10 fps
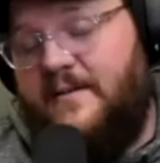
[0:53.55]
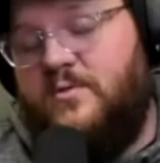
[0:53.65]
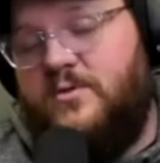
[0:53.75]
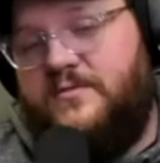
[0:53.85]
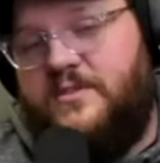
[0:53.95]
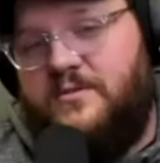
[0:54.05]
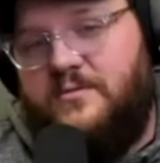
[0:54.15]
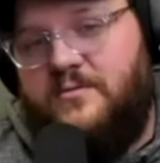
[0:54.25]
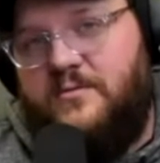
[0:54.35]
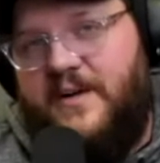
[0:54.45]
moved
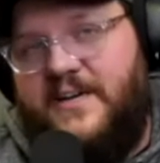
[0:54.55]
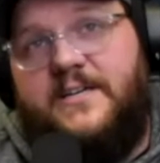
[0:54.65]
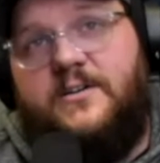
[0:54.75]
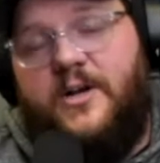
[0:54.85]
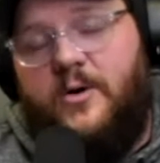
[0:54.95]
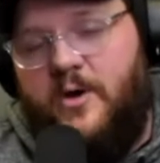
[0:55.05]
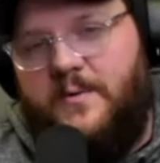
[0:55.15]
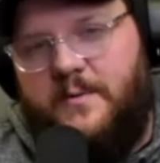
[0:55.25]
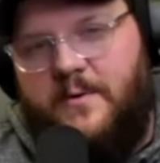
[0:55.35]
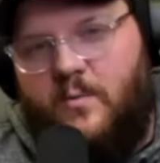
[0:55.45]
to about a year ago. We
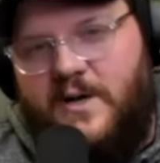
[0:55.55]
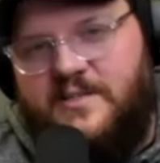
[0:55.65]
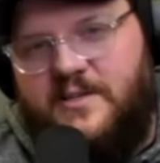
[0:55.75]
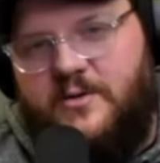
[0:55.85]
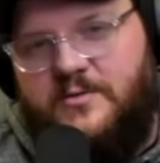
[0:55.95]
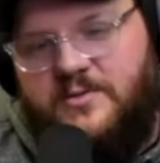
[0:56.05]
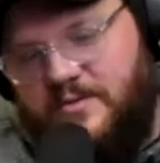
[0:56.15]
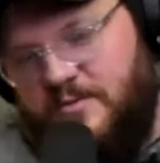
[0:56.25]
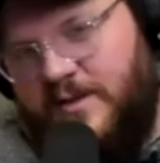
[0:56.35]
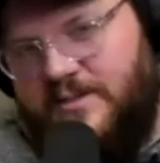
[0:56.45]
opened up our West Coast
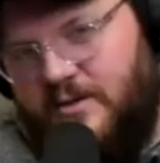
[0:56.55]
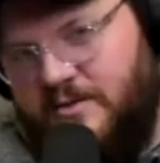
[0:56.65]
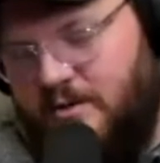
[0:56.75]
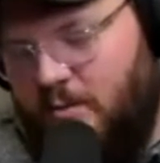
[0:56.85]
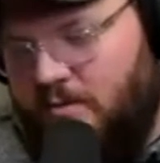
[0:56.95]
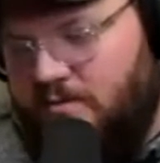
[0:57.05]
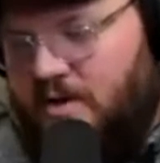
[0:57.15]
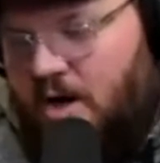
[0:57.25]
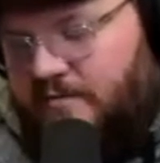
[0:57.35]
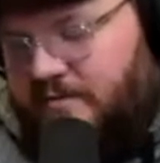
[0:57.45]
in quotes
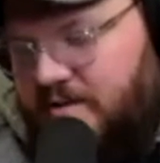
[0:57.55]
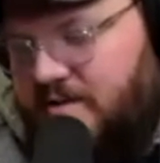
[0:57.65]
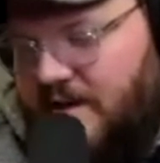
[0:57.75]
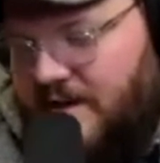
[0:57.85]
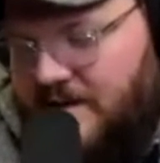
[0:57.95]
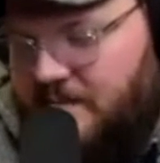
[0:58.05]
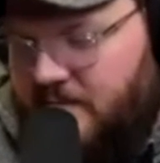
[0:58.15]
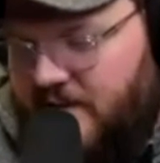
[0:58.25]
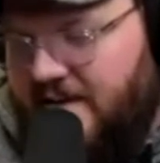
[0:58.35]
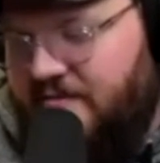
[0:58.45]
office.
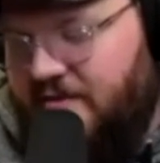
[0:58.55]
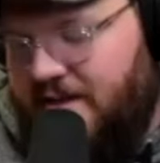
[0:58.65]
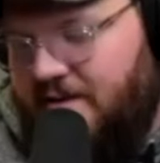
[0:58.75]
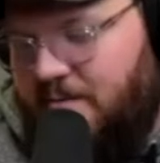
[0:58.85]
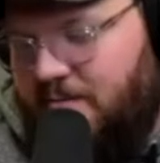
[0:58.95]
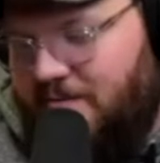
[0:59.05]
Thankfully,